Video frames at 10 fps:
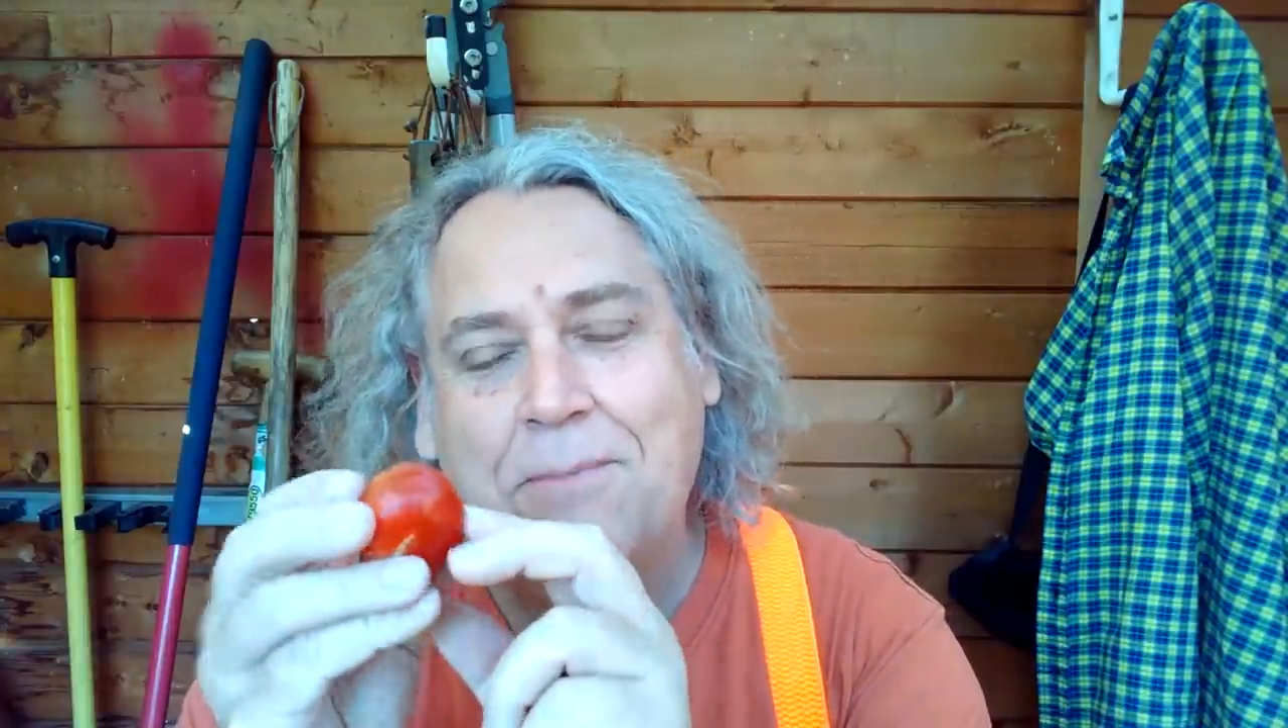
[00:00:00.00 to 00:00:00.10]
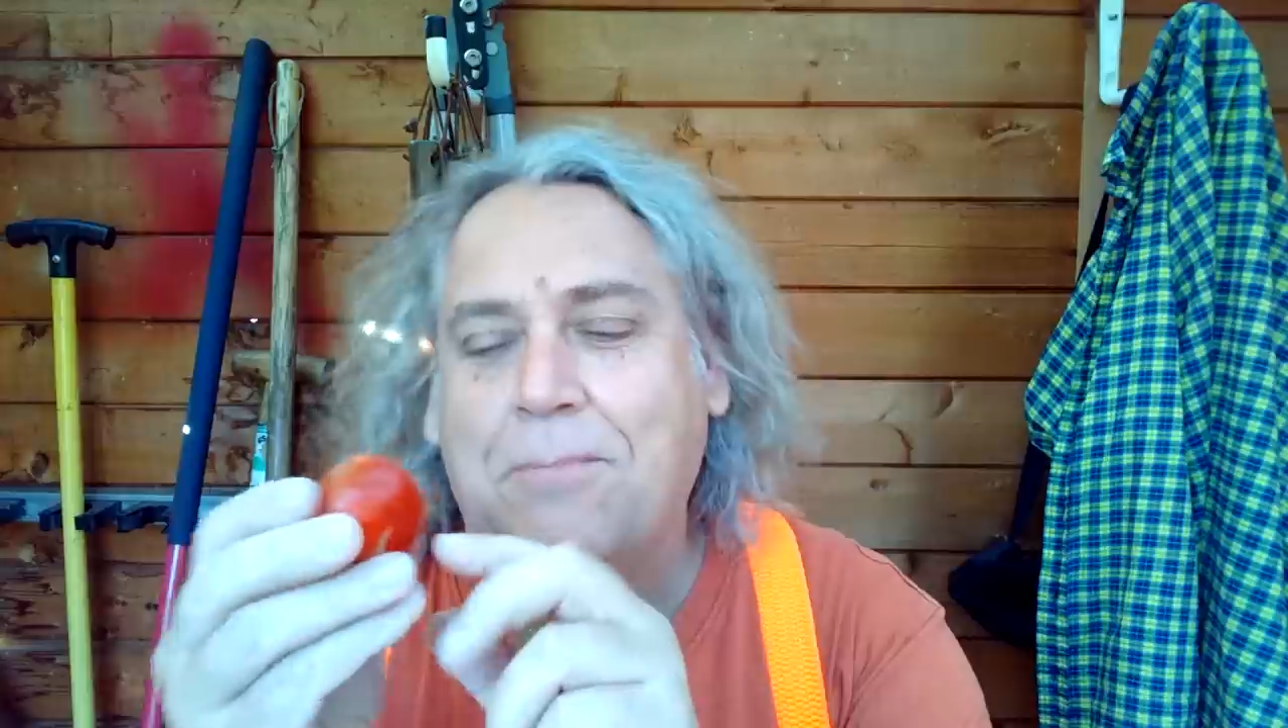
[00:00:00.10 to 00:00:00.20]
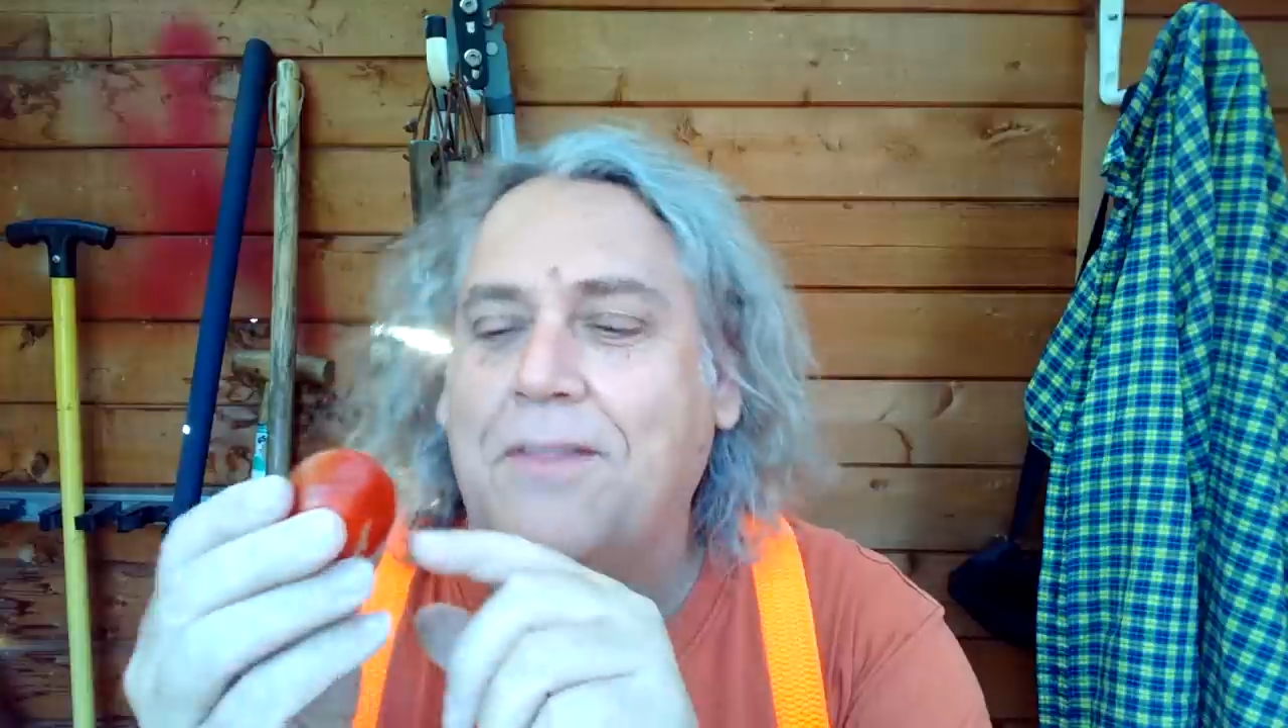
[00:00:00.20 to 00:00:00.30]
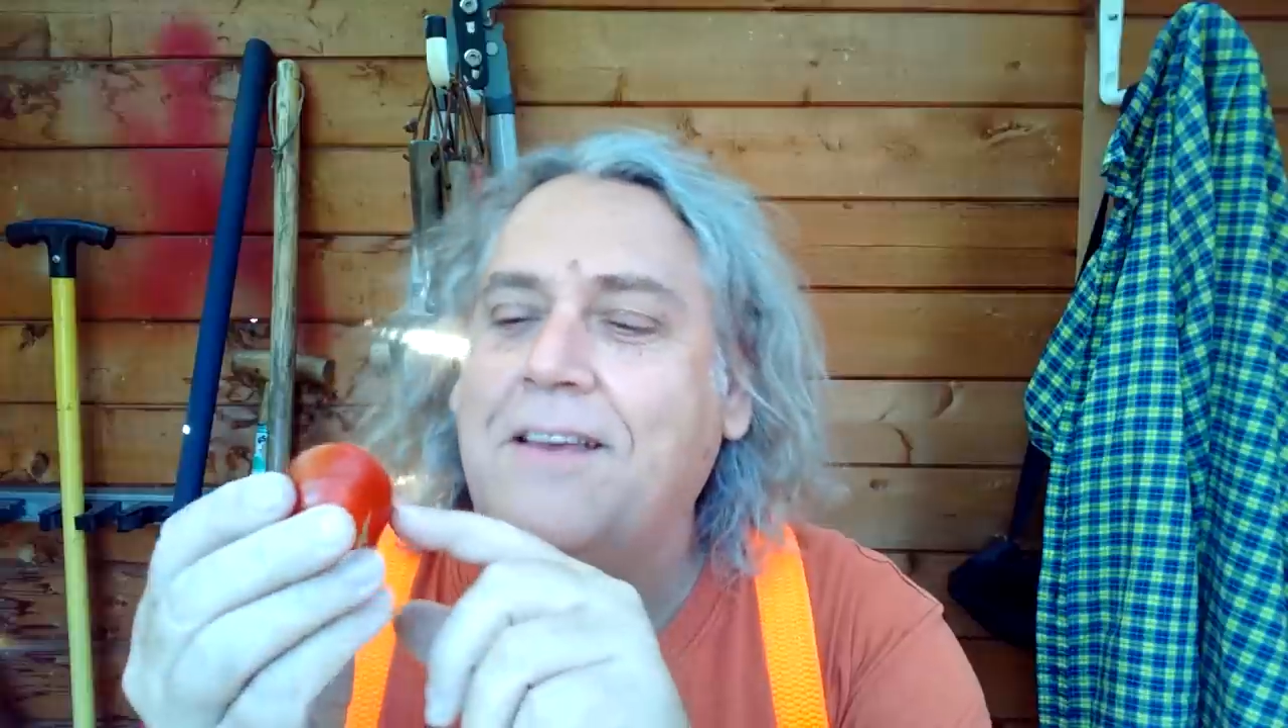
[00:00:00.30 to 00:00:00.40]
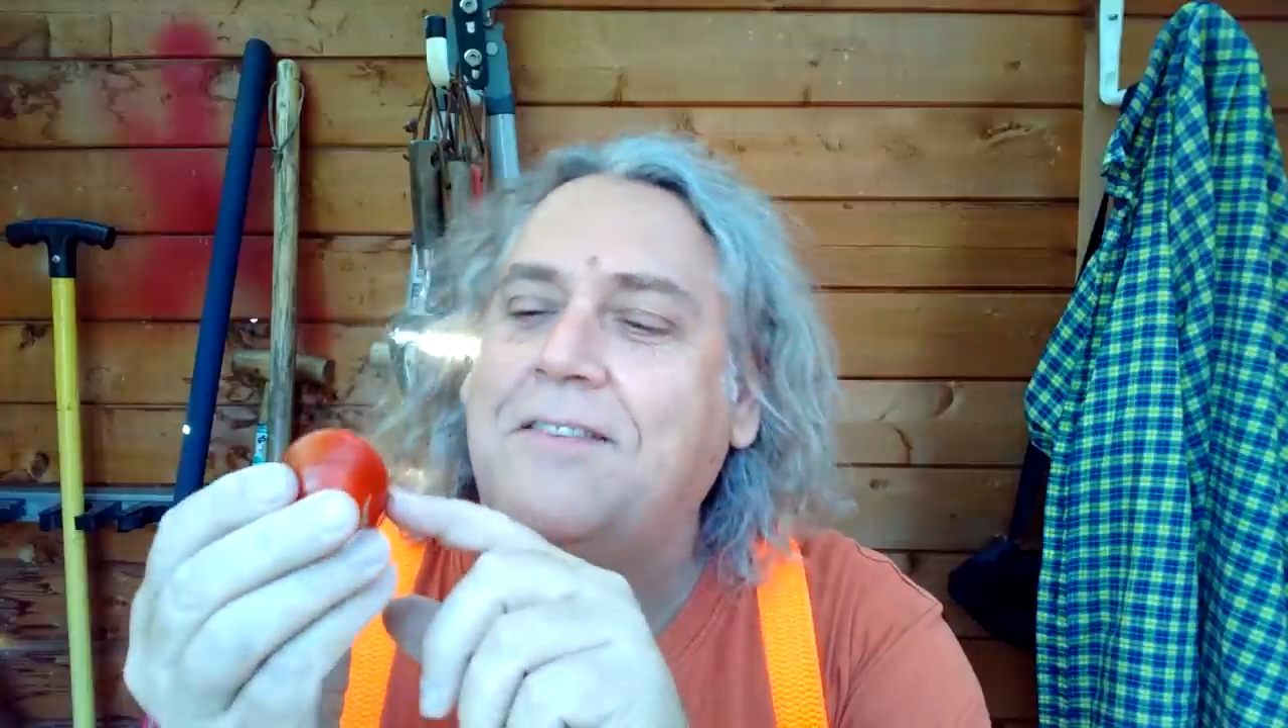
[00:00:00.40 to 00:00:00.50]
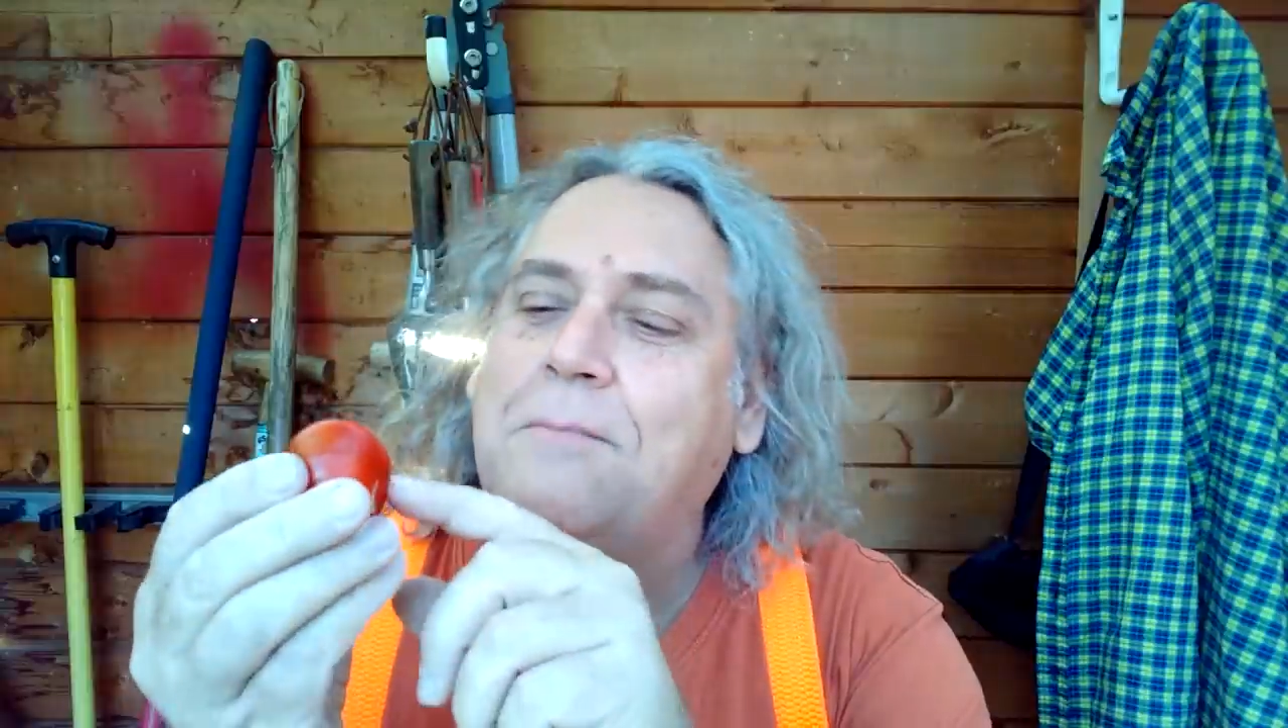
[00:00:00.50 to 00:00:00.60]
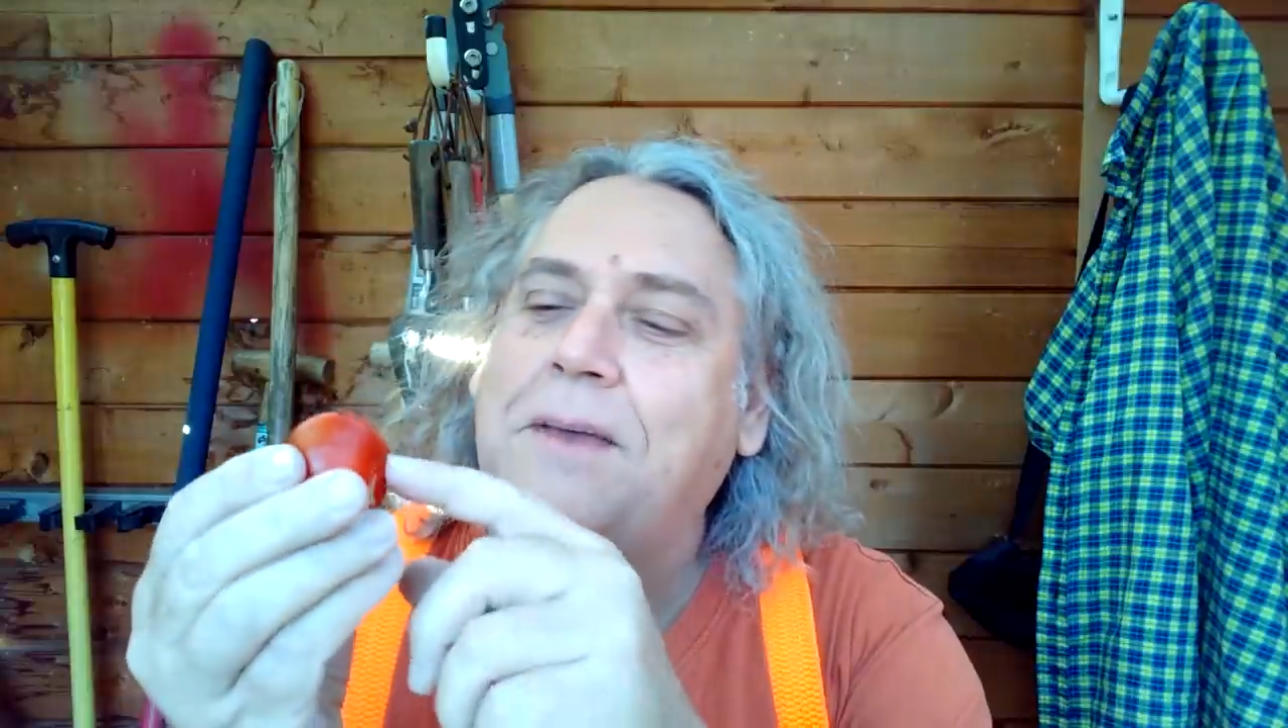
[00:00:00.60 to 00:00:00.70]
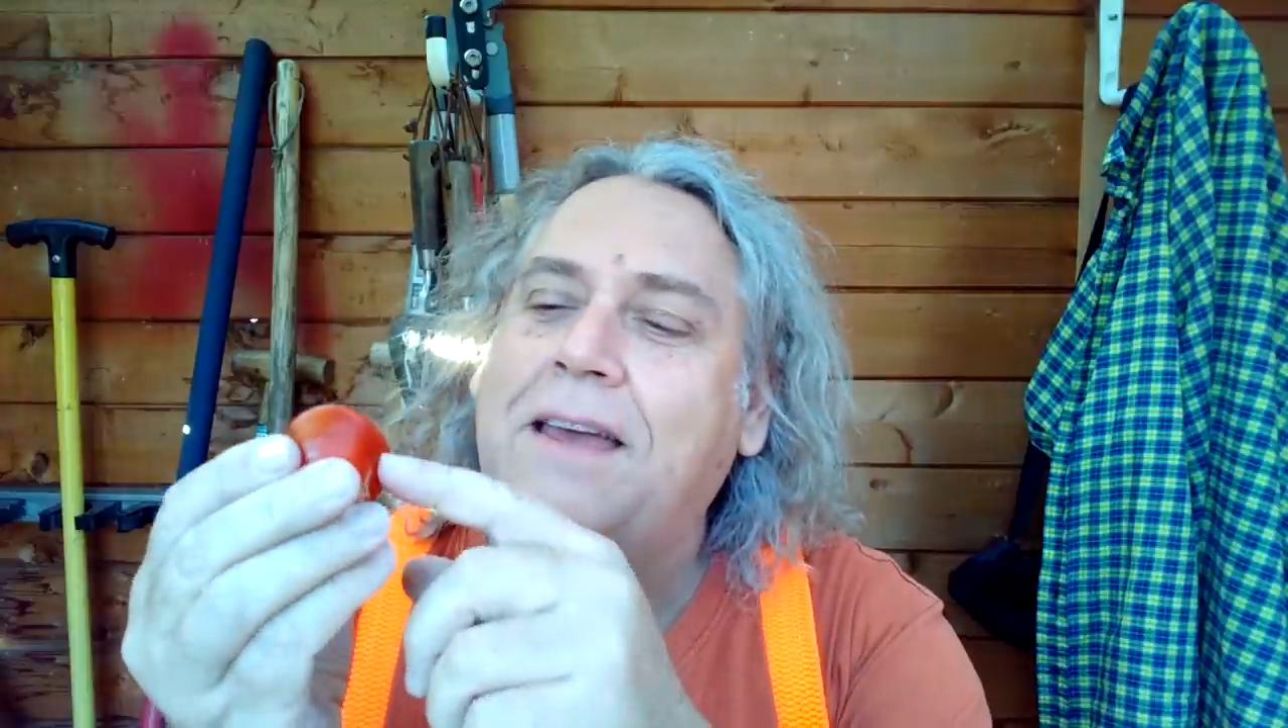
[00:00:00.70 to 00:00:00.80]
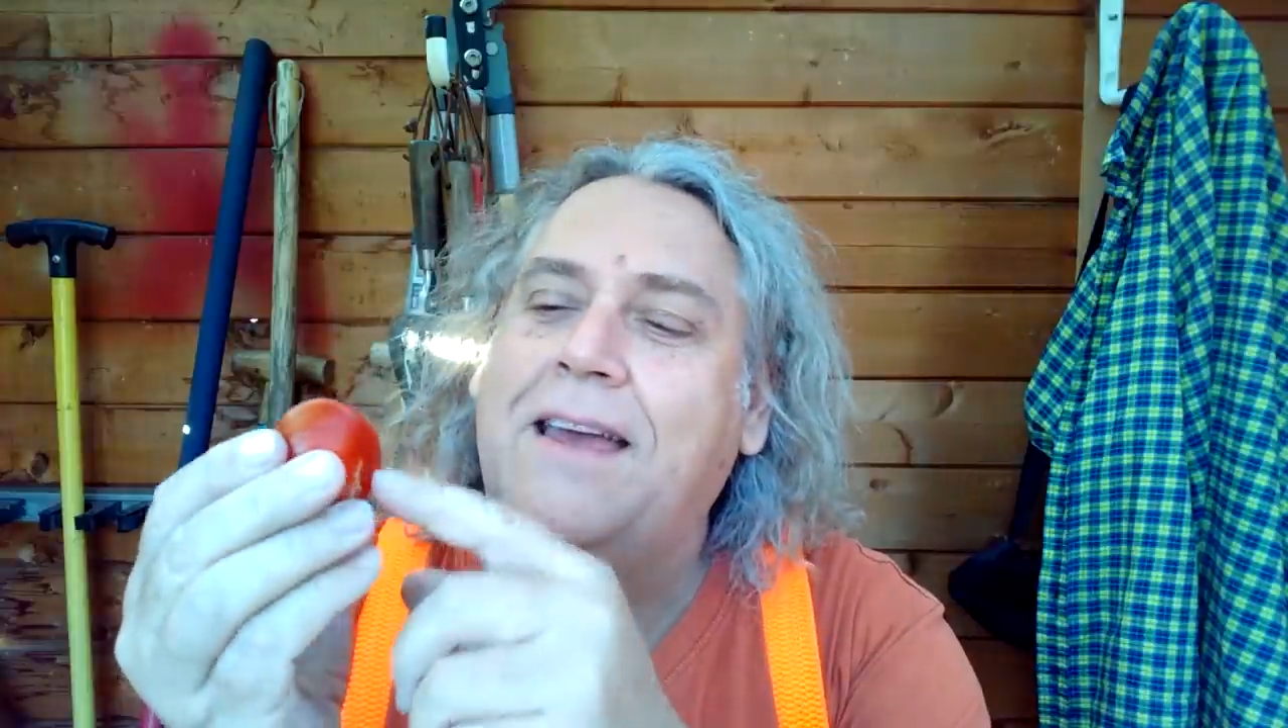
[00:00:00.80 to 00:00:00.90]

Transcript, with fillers: but there's a bit